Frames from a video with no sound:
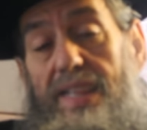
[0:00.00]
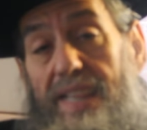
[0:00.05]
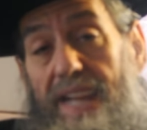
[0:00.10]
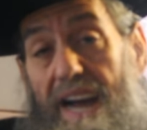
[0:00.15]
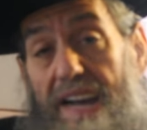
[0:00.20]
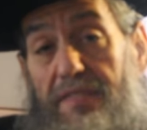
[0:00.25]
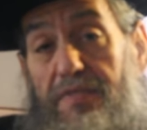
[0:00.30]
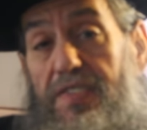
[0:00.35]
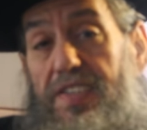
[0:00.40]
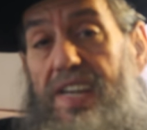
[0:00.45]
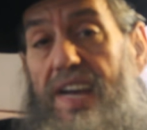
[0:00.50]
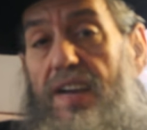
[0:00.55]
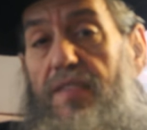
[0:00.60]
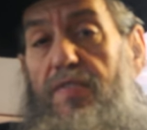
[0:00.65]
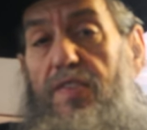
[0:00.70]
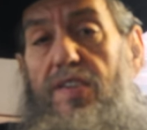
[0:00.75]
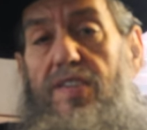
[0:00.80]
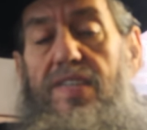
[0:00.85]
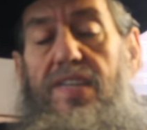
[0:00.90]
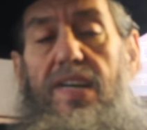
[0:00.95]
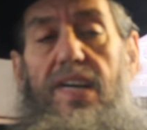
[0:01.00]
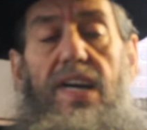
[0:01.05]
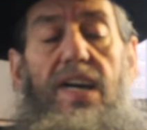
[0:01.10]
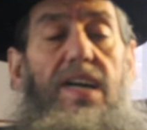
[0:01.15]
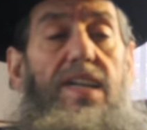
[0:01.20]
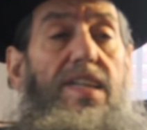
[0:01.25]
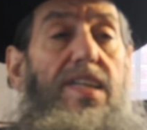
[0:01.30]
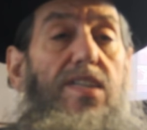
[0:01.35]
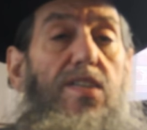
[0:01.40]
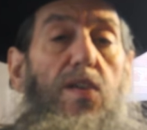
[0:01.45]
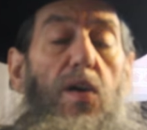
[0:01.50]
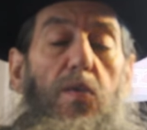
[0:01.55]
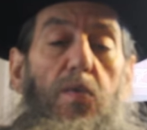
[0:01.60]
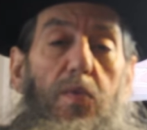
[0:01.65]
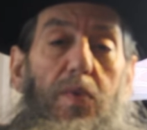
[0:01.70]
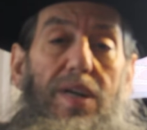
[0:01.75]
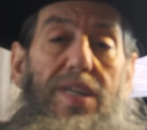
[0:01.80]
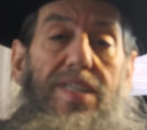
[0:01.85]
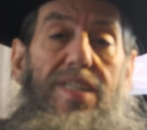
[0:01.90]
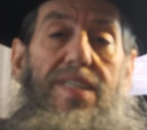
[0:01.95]
lifesavers, there's no
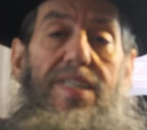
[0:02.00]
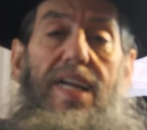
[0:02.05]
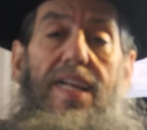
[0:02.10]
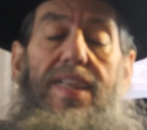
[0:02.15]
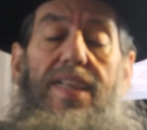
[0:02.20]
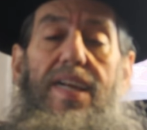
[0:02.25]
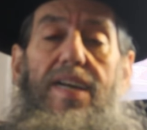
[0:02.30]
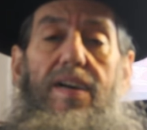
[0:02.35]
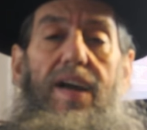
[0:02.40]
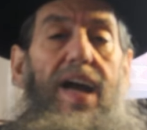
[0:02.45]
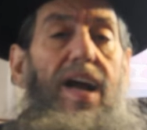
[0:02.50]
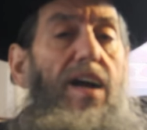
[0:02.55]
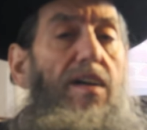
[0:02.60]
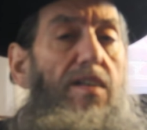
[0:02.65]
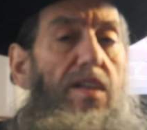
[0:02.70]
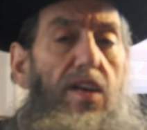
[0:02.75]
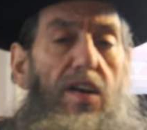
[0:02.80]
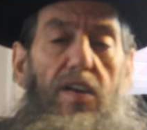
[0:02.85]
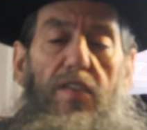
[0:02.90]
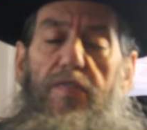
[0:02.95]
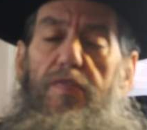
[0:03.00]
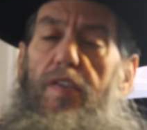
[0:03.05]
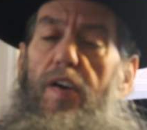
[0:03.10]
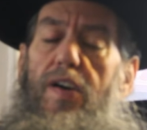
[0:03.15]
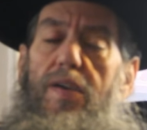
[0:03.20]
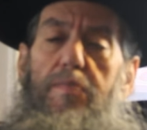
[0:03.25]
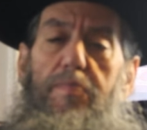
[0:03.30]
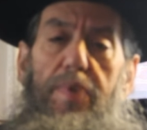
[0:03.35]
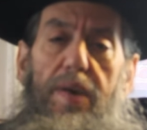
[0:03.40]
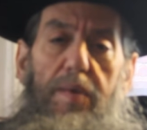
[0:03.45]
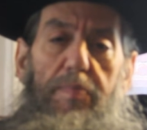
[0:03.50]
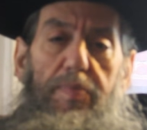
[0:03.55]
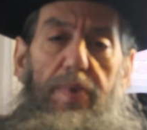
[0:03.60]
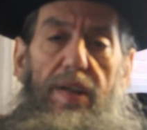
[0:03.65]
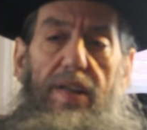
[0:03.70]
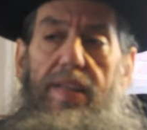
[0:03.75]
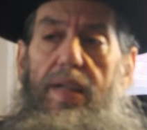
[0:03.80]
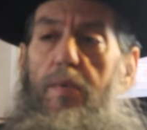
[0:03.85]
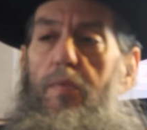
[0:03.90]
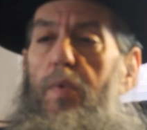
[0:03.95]
question that they're erlich of foreign
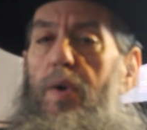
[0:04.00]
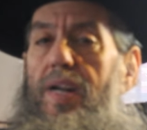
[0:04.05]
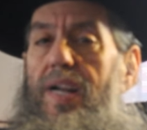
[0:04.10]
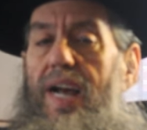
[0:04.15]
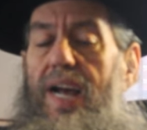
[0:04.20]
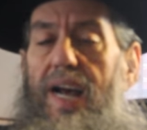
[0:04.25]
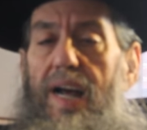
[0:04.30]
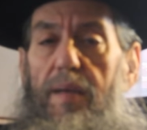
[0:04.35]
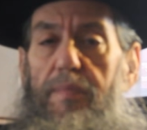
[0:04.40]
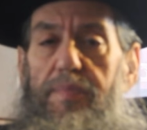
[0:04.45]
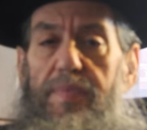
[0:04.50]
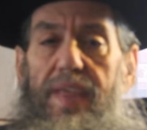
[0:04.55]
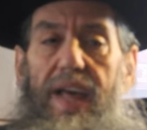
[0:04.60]
people, they want to help,